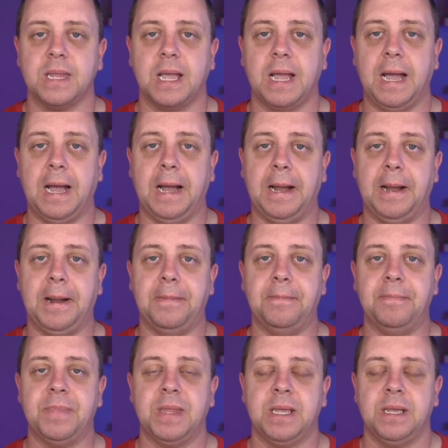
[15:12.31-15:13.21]

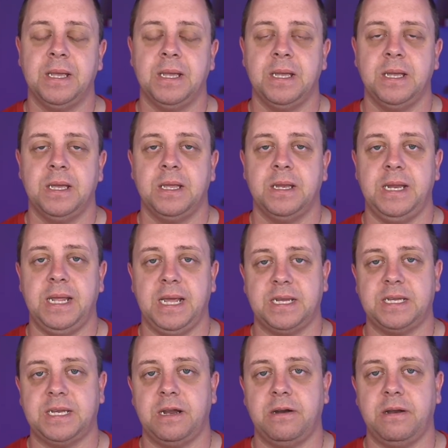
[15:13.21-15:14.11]
The
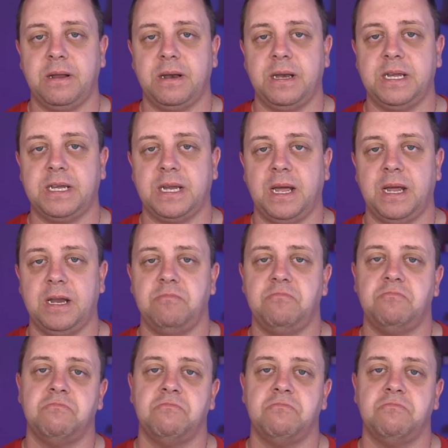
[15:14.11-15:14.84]
exterior design,